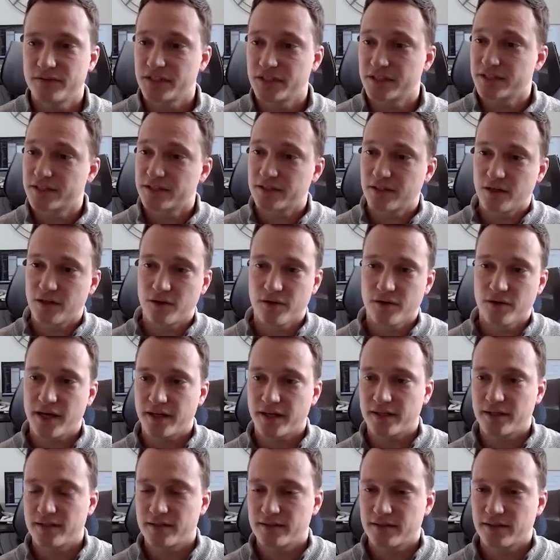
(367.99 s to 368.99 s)
Just,
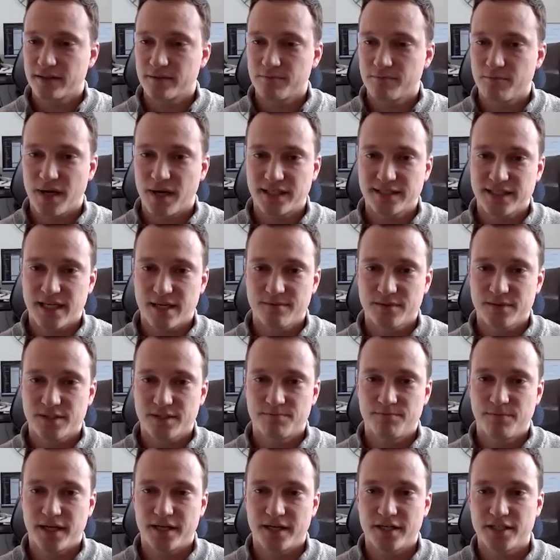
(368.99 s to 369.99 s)
okay, my time's
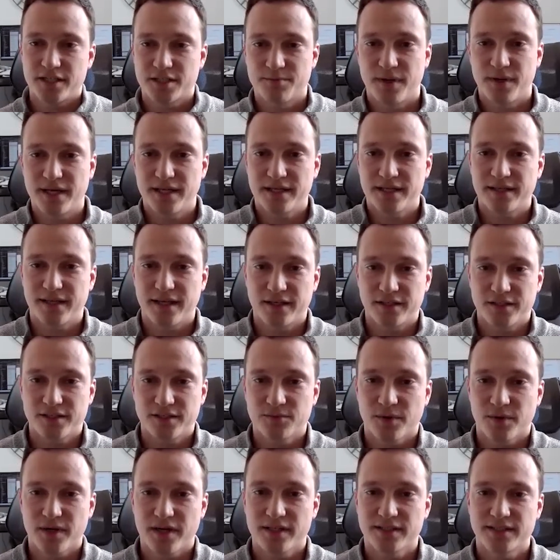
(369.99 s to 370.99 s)
better spent
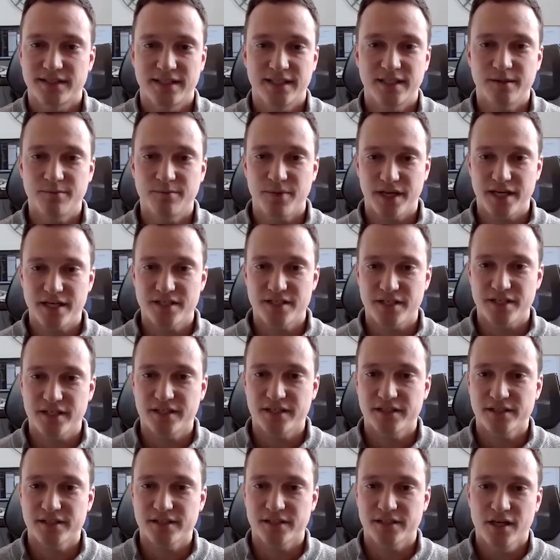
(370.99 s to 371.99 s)
elsewhere, seeing
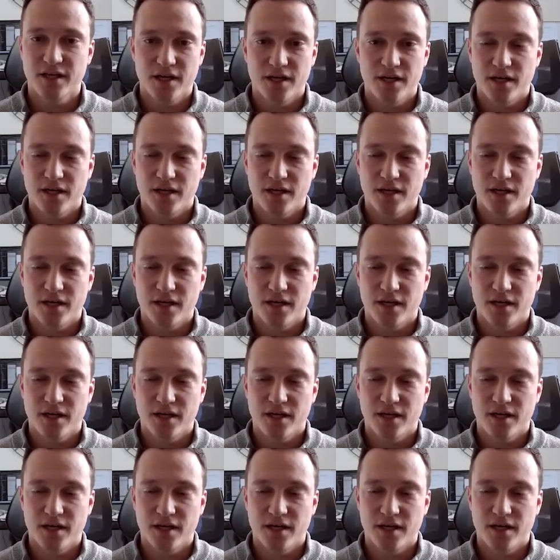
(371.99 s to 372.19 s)
patients,